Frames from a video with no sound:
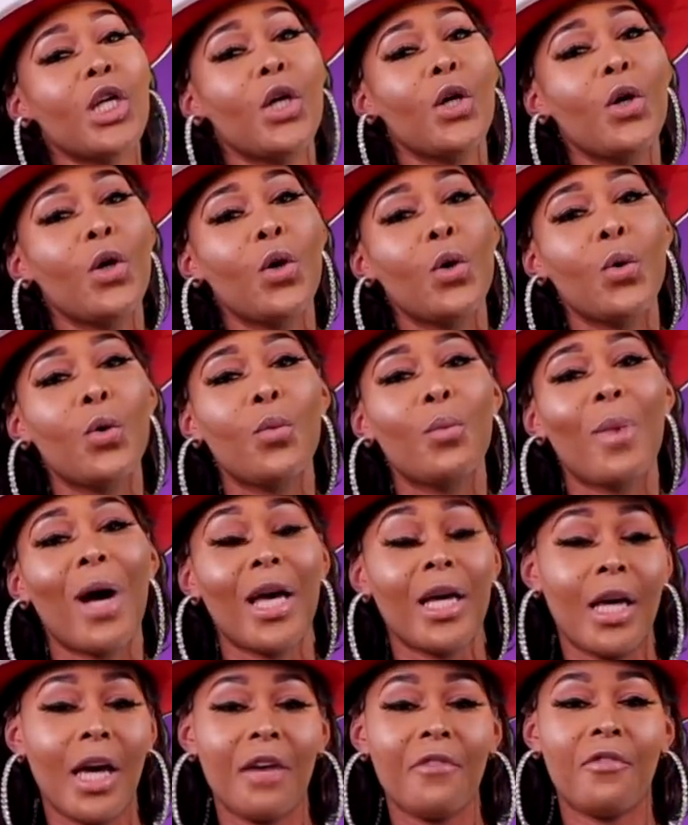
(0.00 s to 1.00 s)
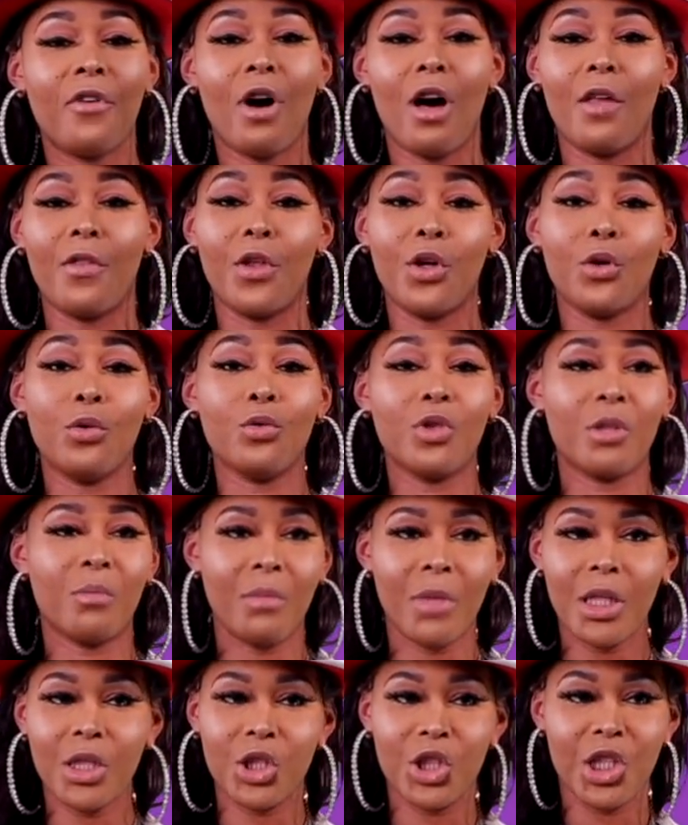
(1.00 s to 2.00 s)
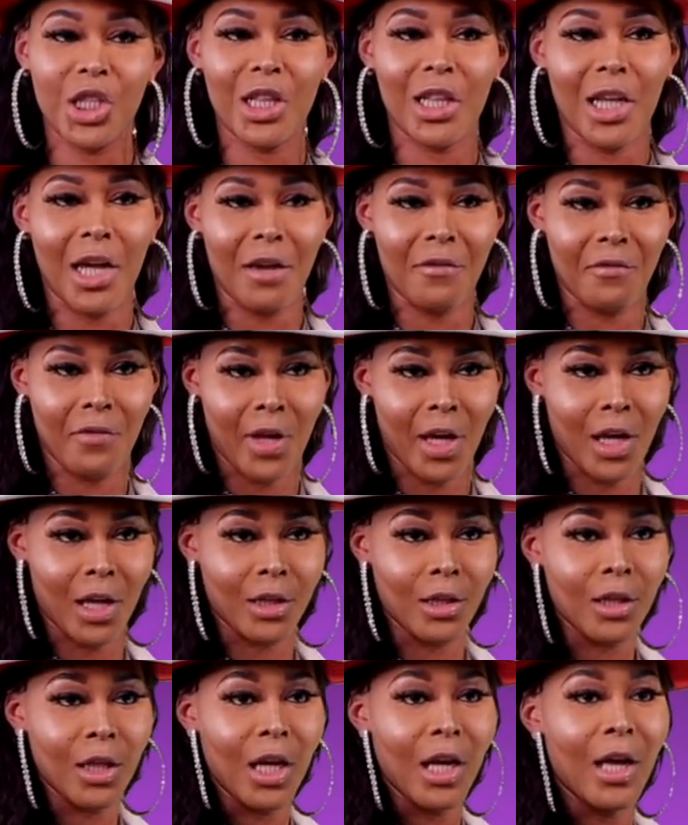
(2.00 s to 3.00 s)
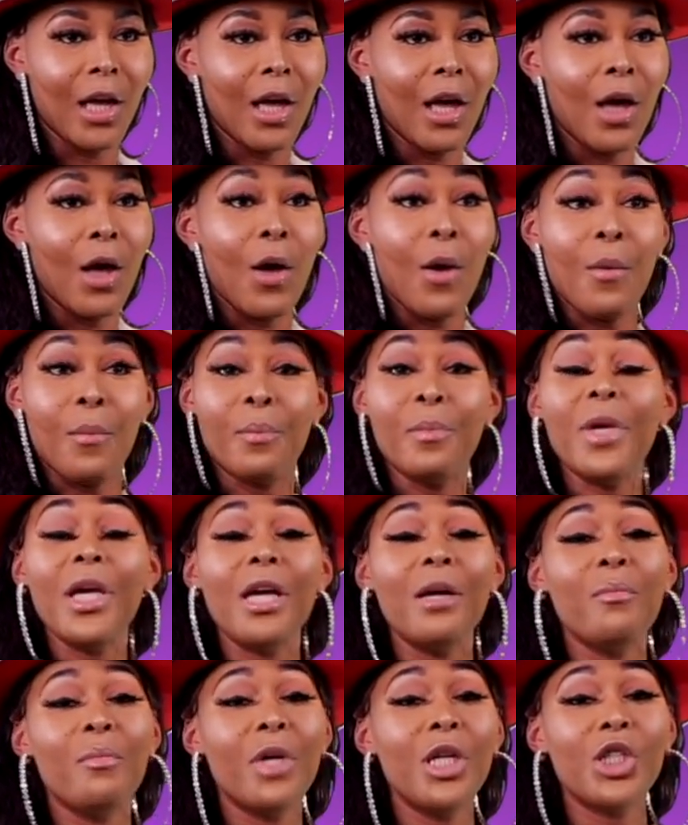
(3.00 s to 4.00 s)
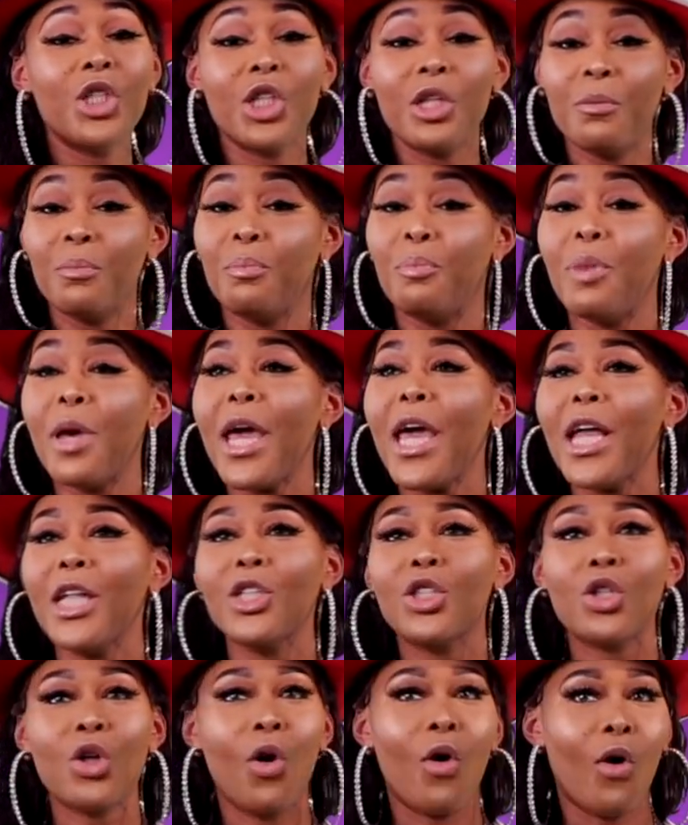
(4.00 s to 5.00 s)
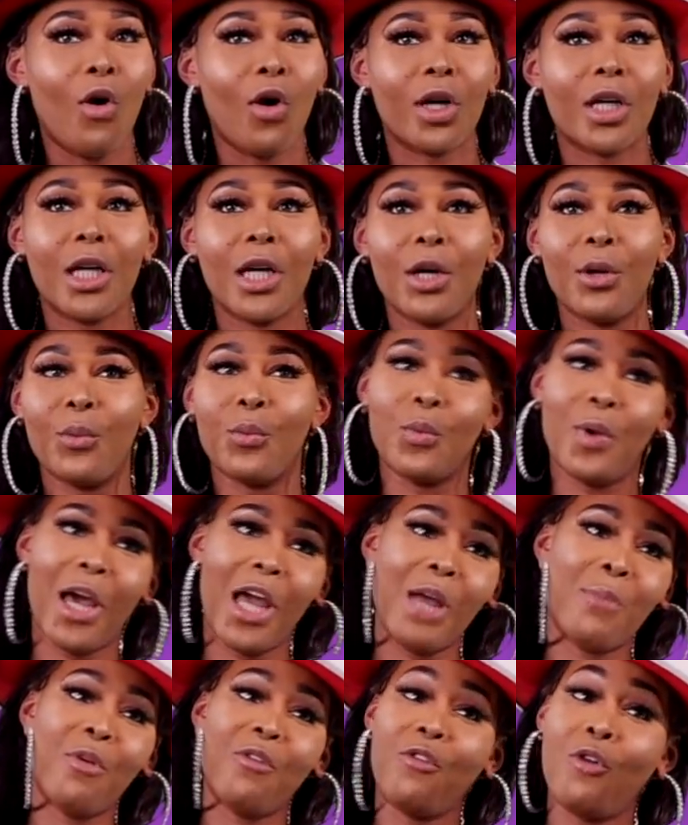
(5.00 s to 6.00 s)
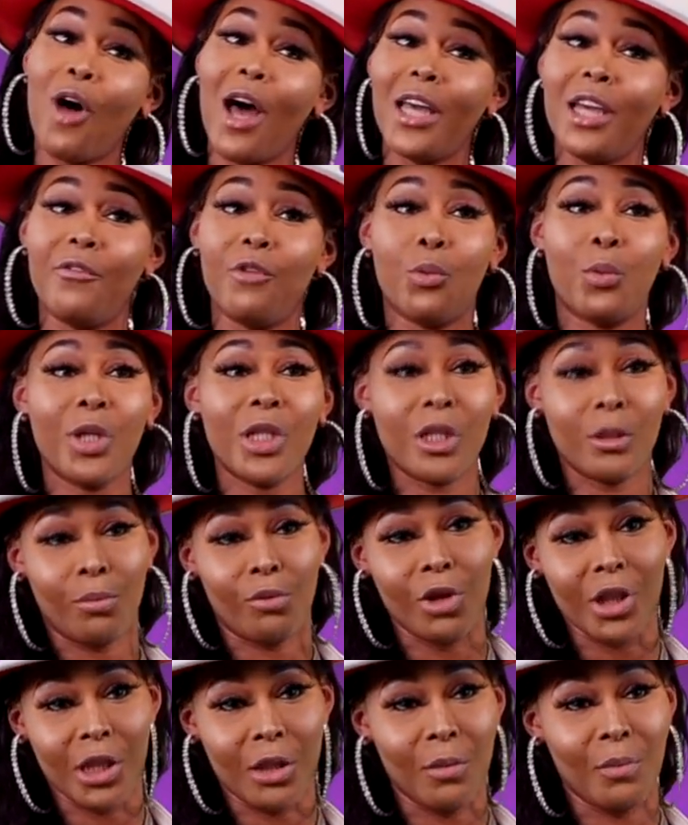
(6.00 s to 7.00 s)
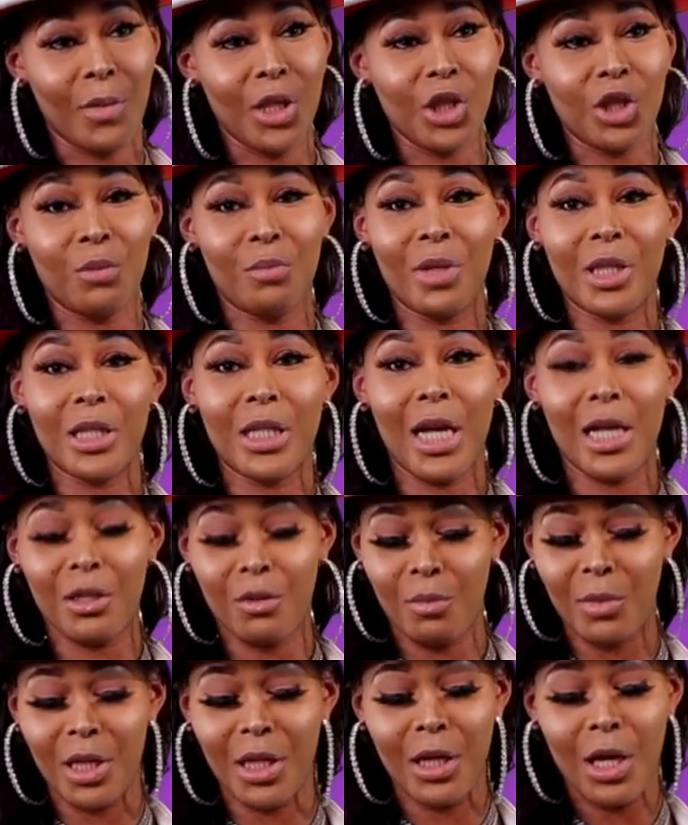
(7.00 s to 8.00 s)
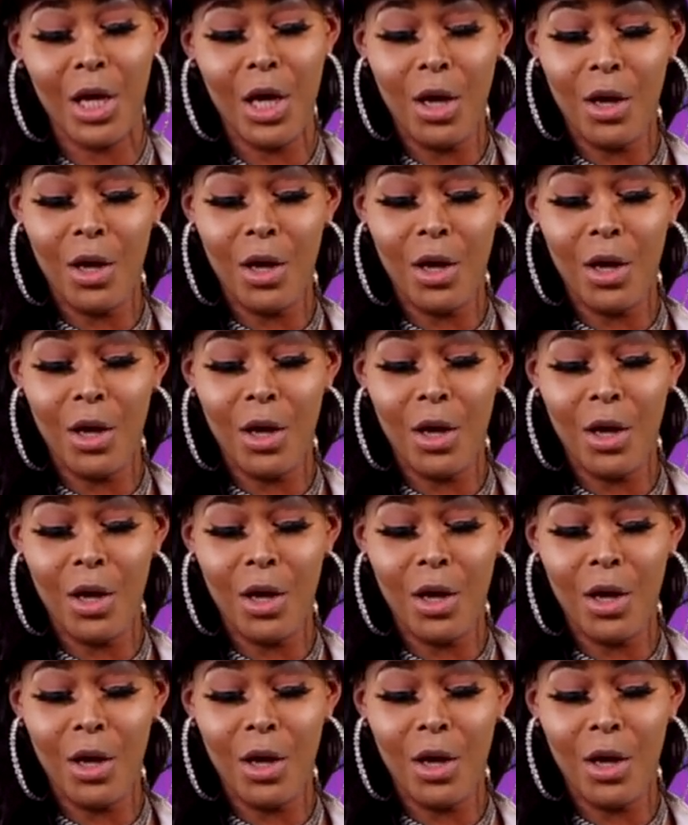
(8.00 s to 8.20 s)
to my gay father, who's Michi Lanvin. Me and Michi been talking way before I even went to prison. Michi been telling me,